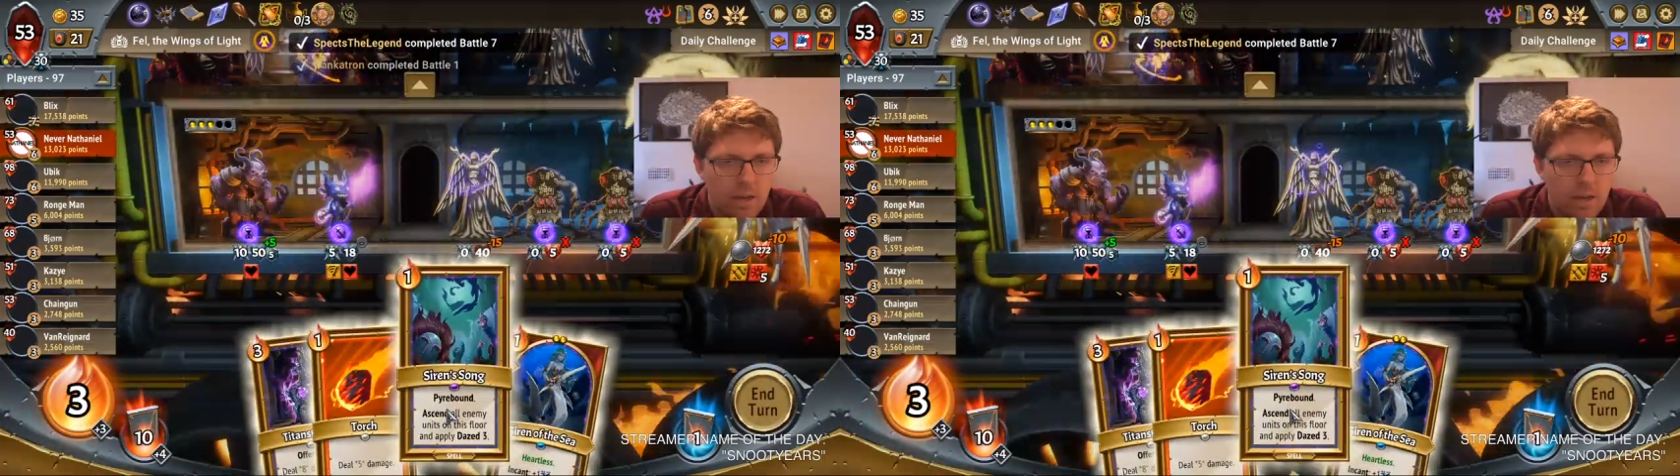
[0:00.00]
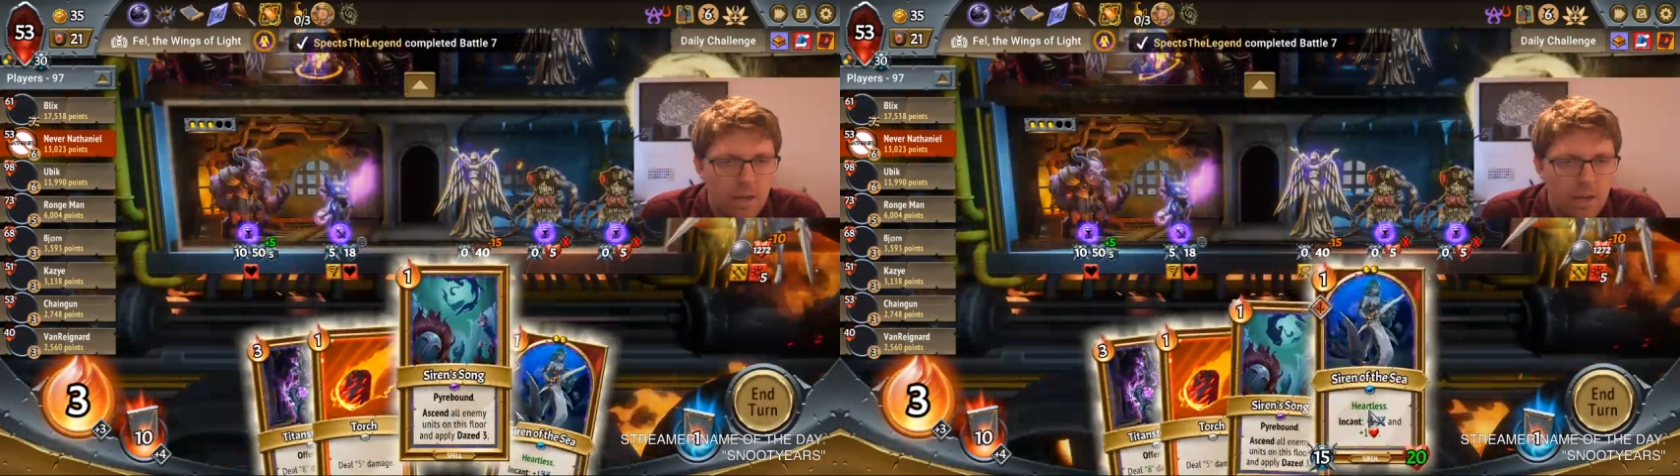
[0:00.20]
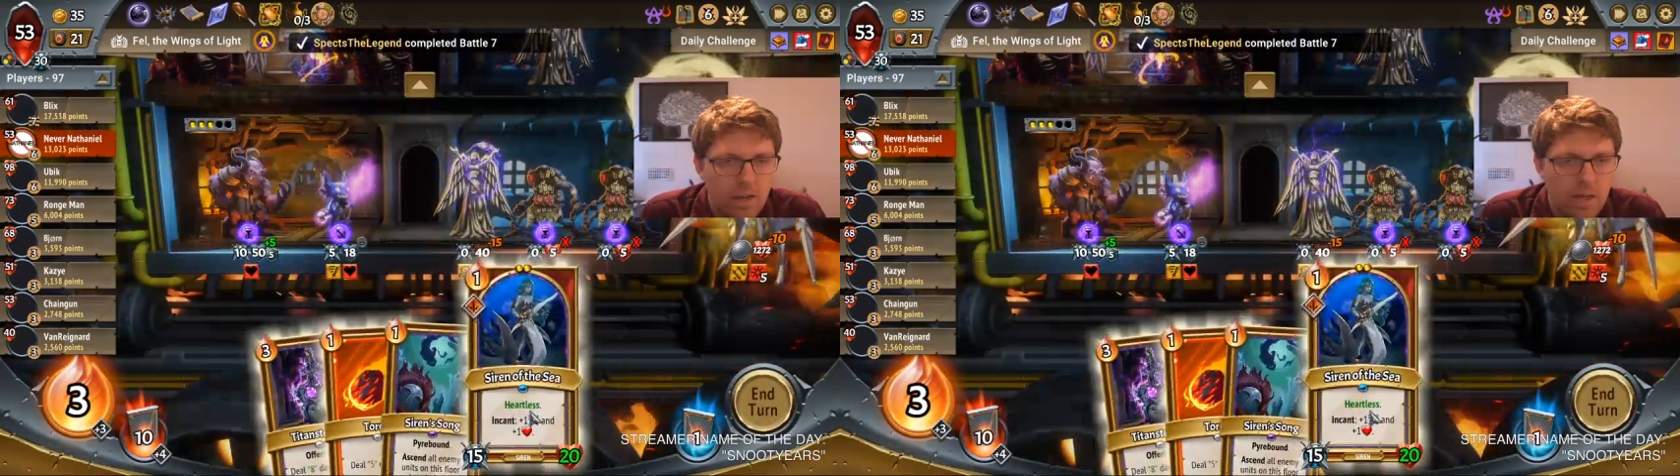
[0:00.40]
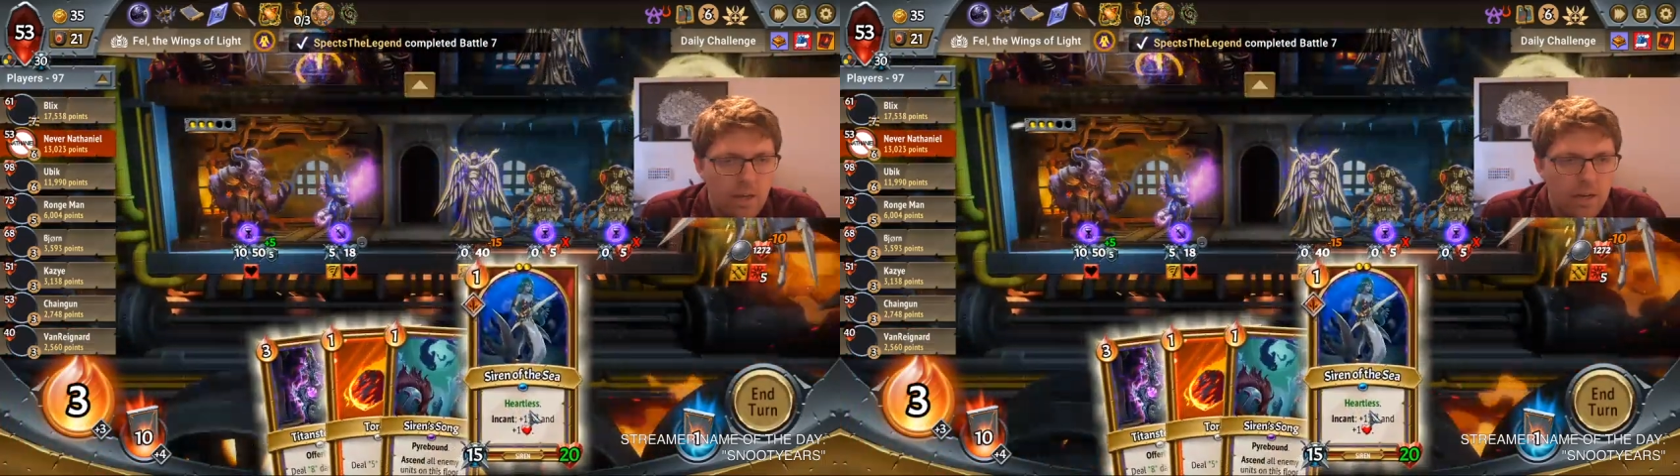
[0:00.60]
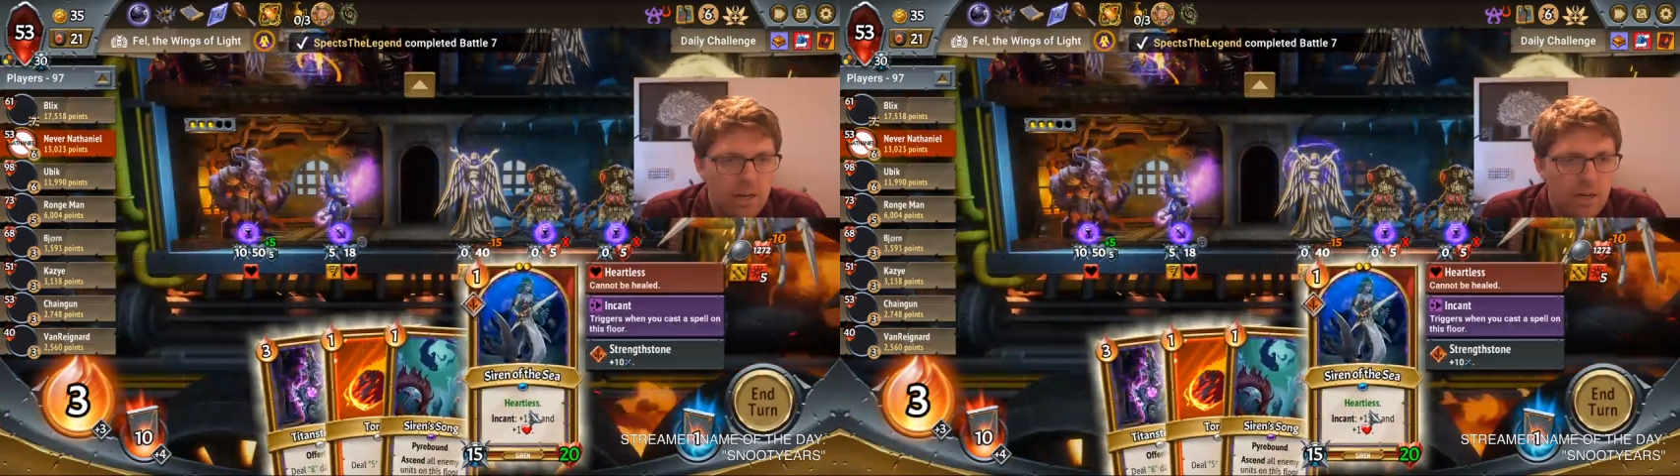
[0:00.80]

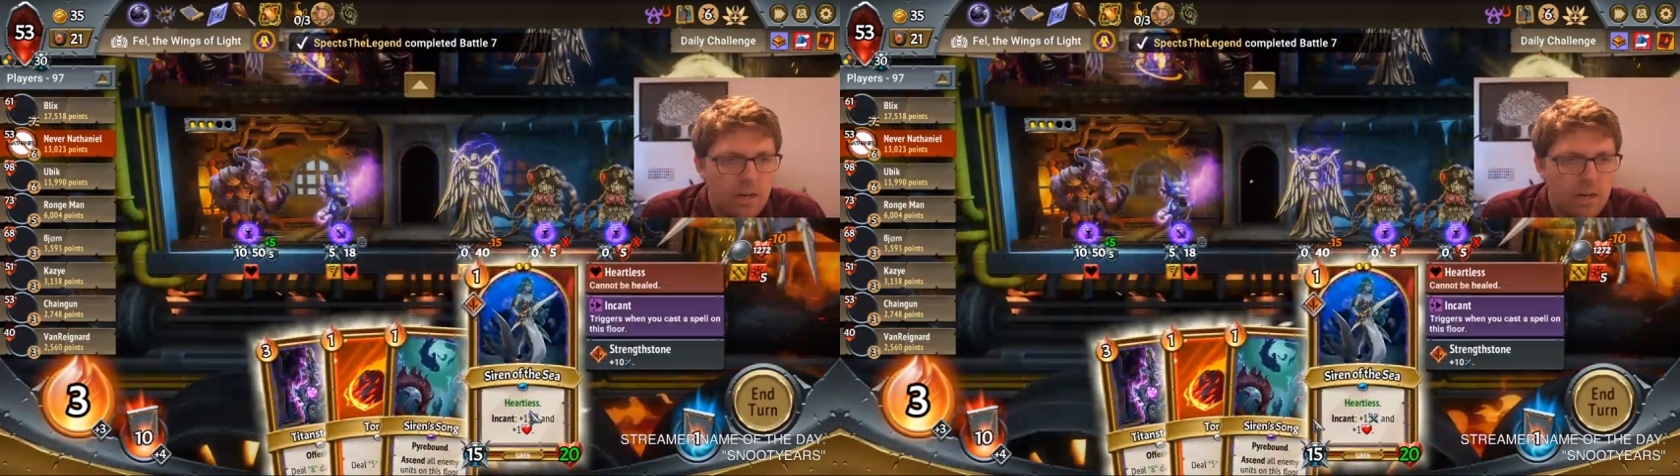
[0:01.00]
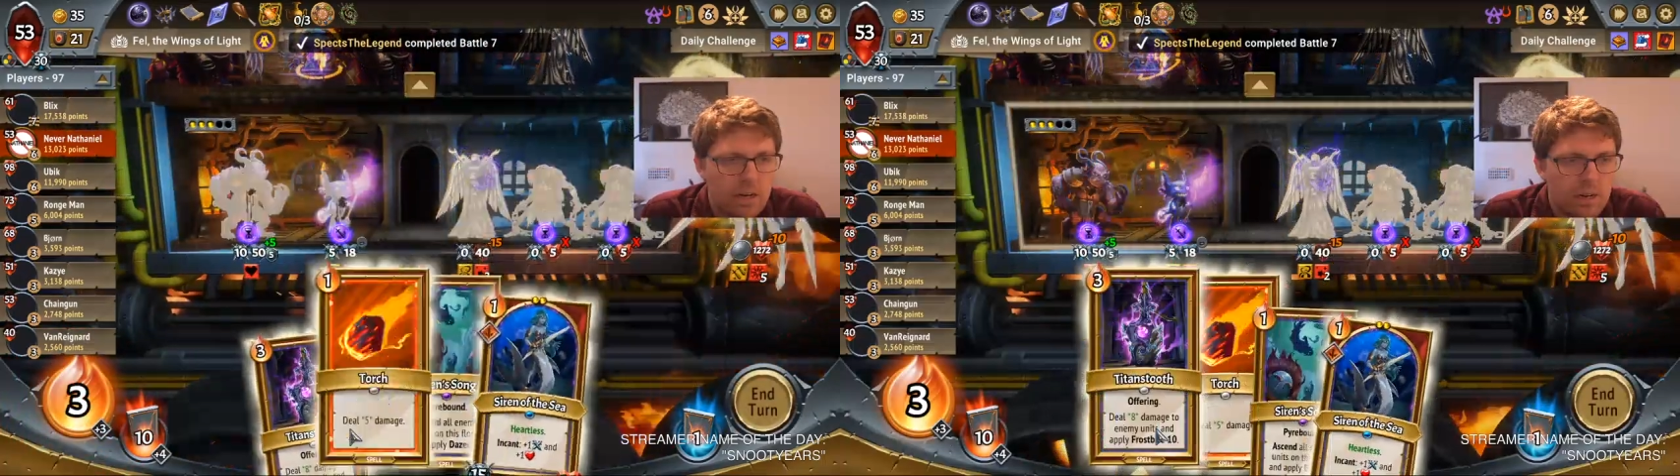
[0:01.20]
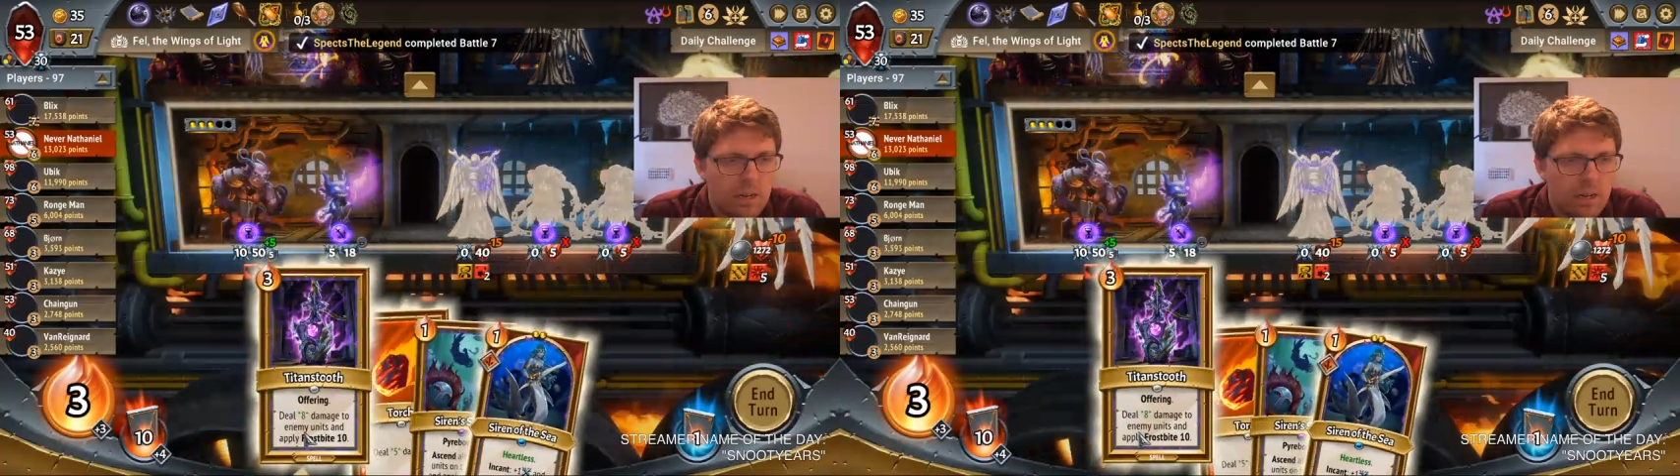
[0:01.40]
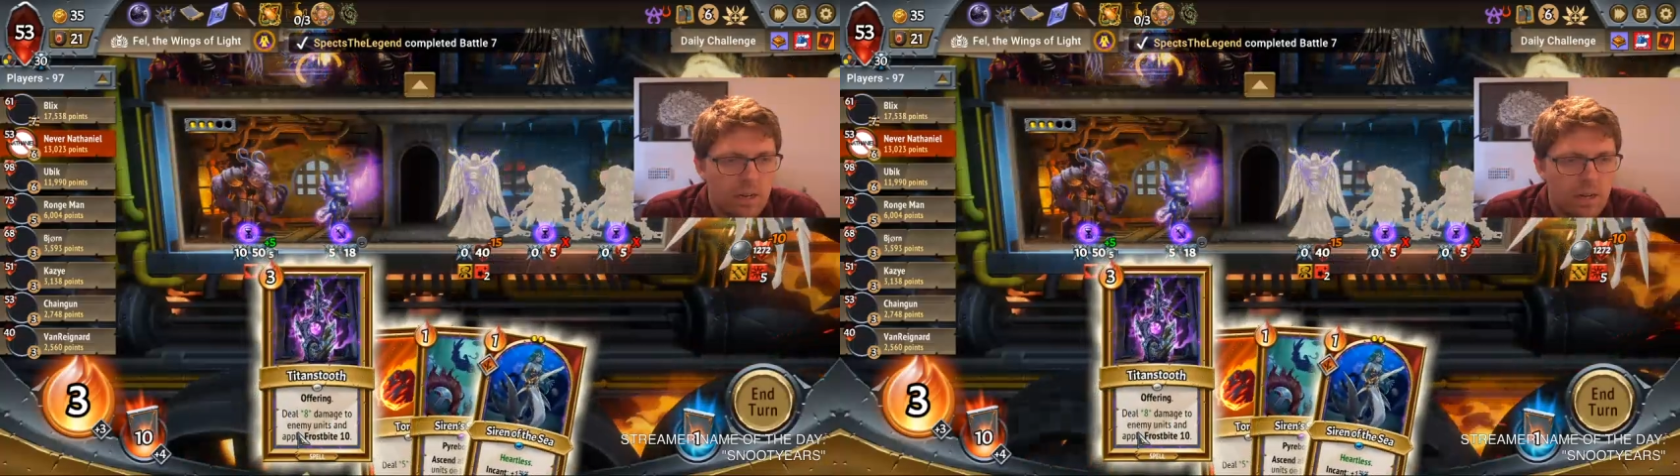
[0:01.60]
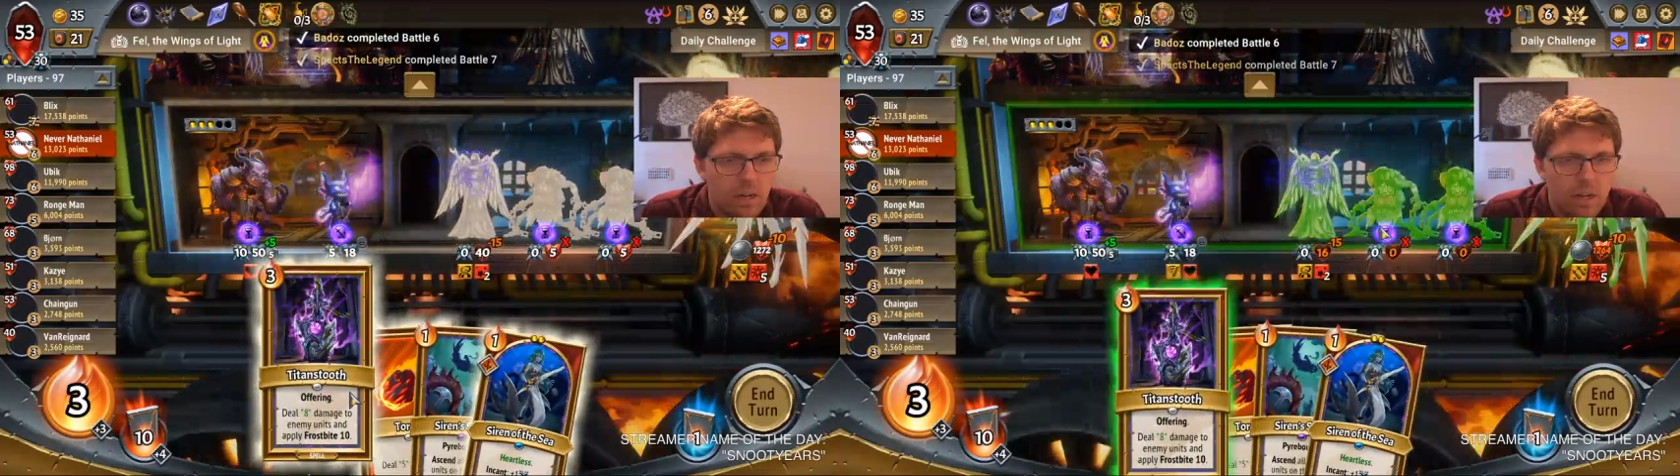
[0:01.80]
Here,
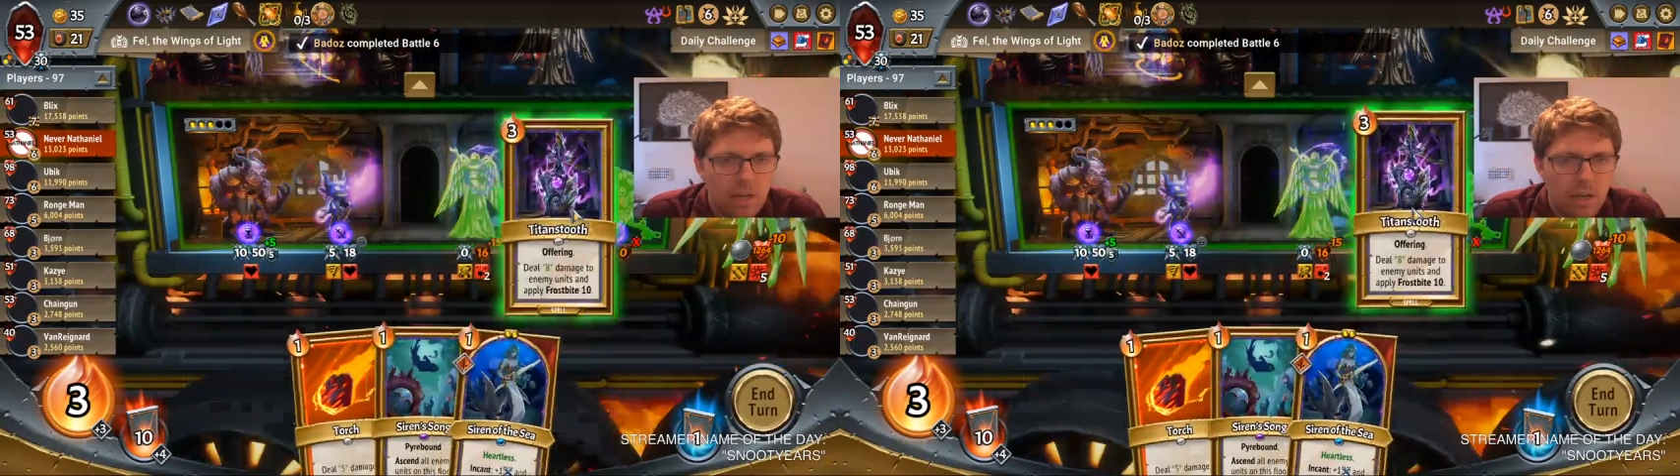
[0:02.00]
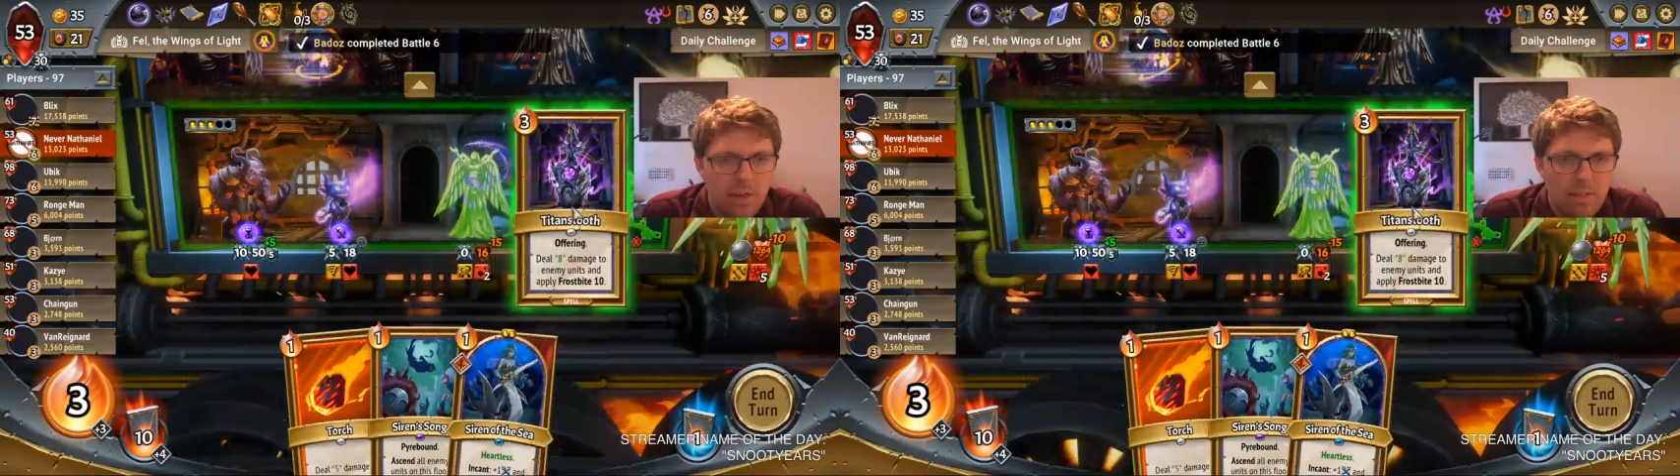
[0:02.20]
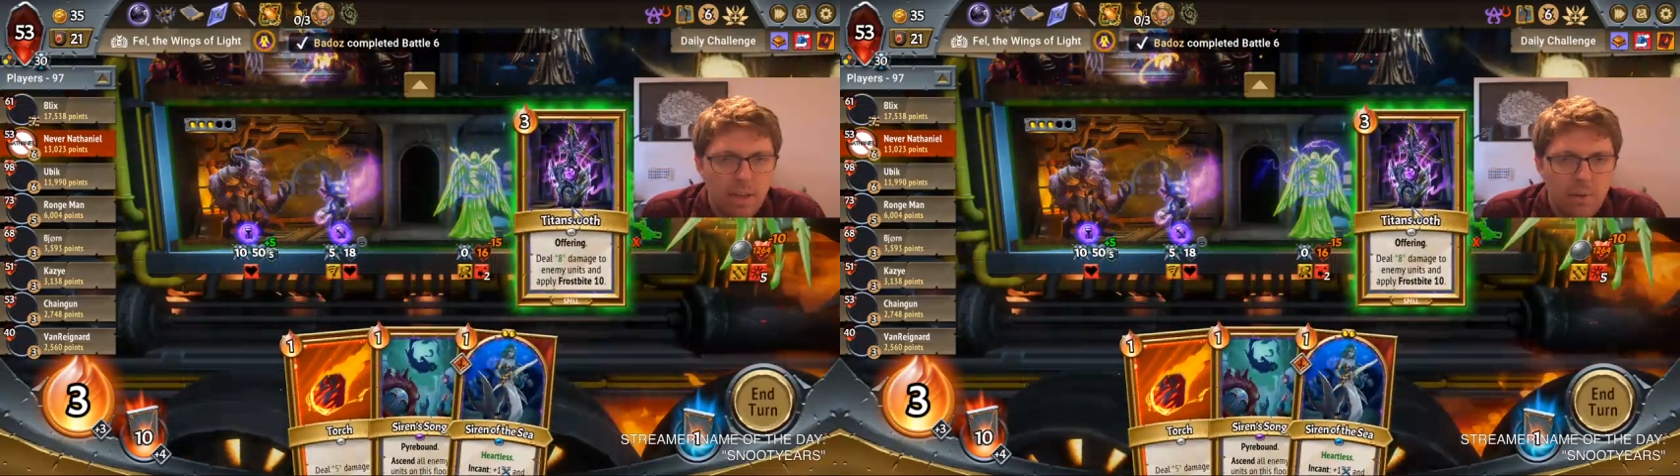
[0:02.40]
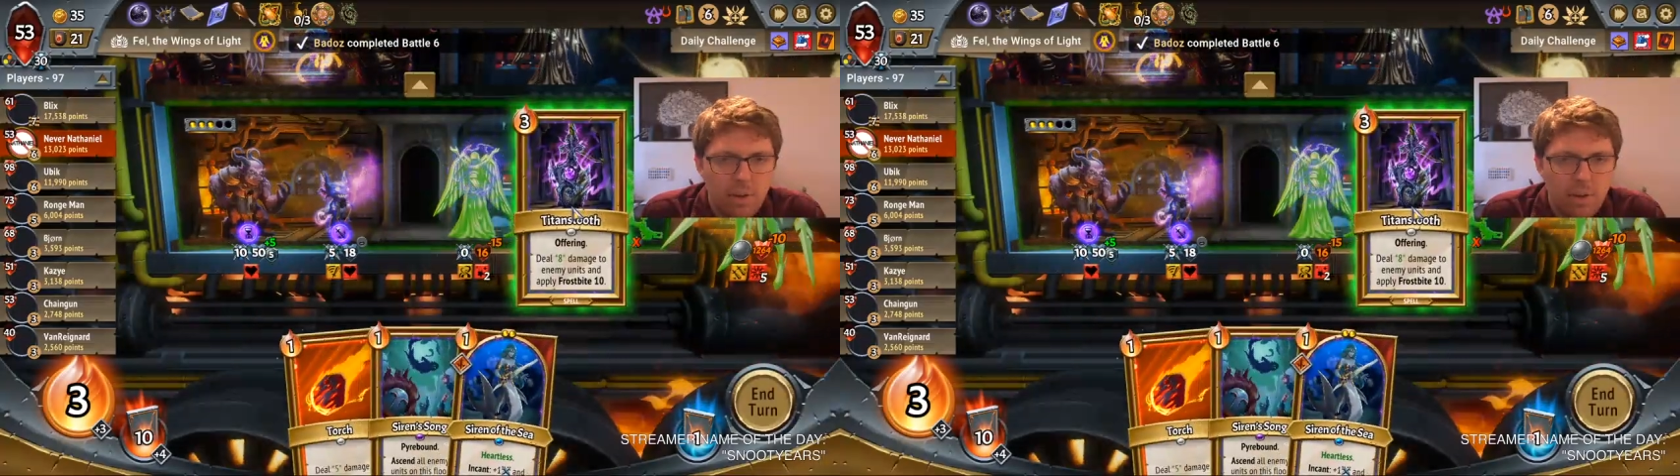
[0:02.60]
I think